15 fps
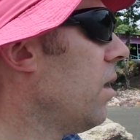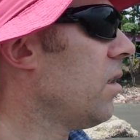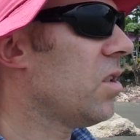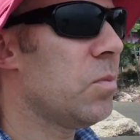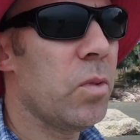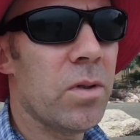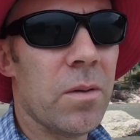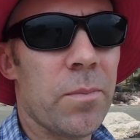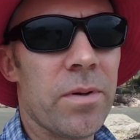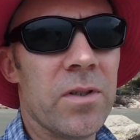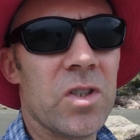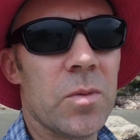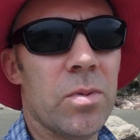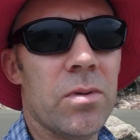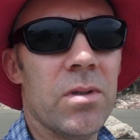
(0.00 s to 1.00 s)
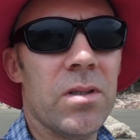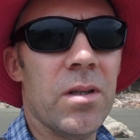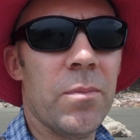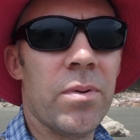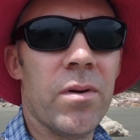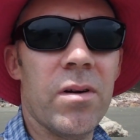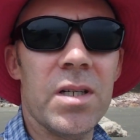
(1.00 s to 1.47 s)
and it's more the principle
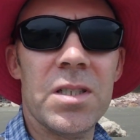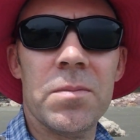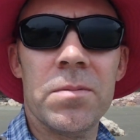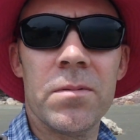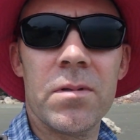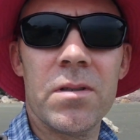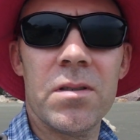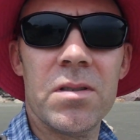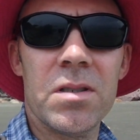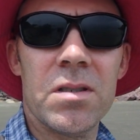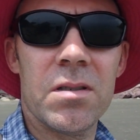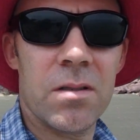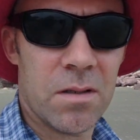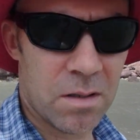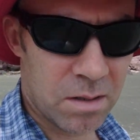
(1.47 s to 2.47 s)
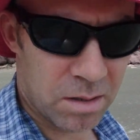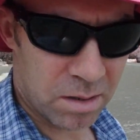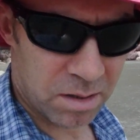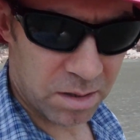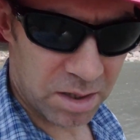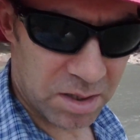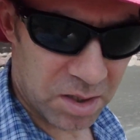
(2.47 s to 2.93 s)
than the price, because
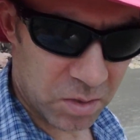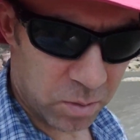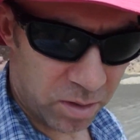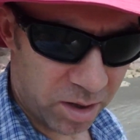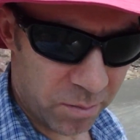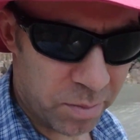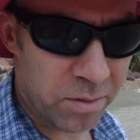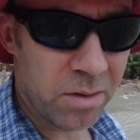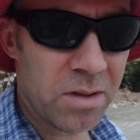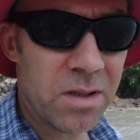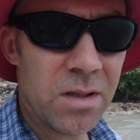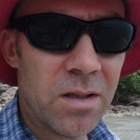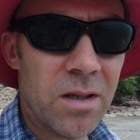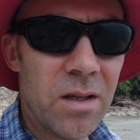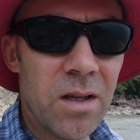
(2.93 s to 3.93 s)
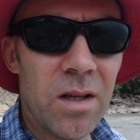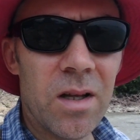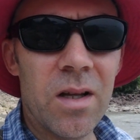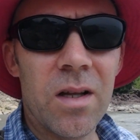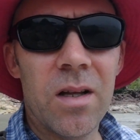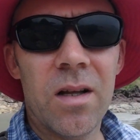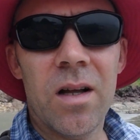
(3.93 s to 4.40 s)
this is what I booked.
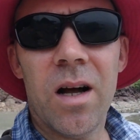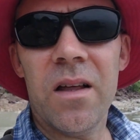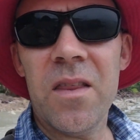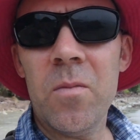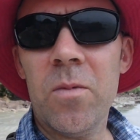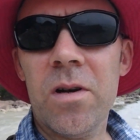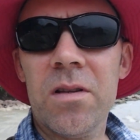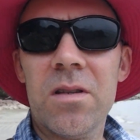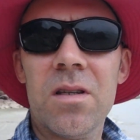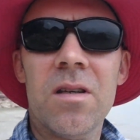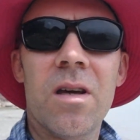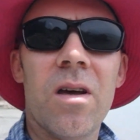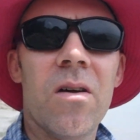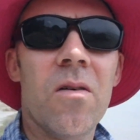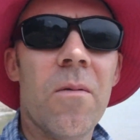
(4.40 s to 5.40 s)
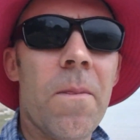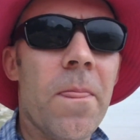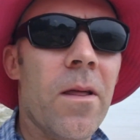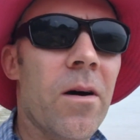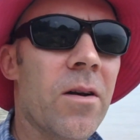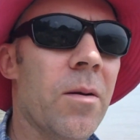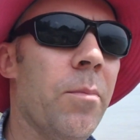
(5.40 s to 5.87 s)
I then wanted to go
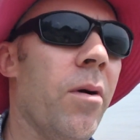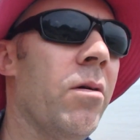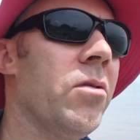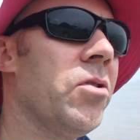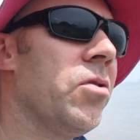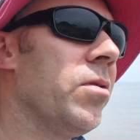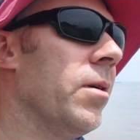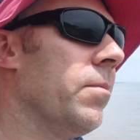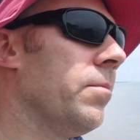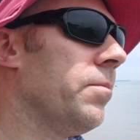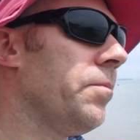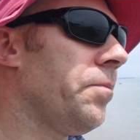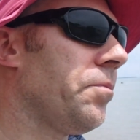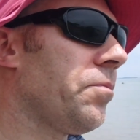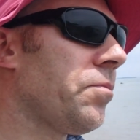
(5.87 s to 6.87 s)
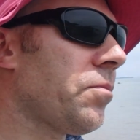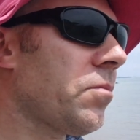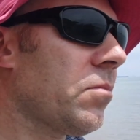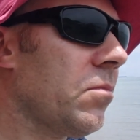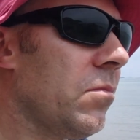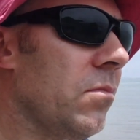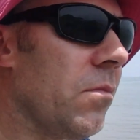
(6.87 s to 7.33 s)
on a boat trip.
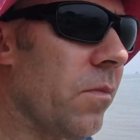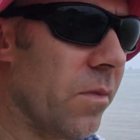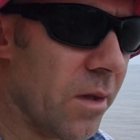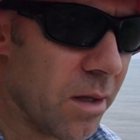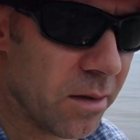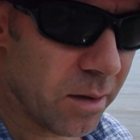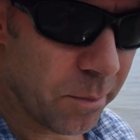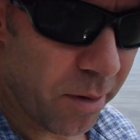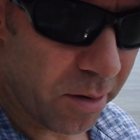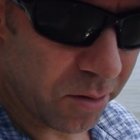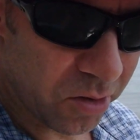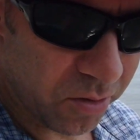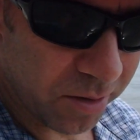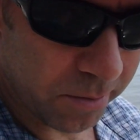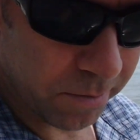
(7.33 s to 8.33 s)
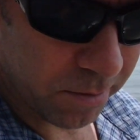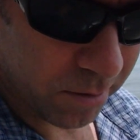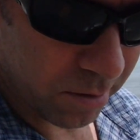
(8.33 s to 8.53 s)
The boat trip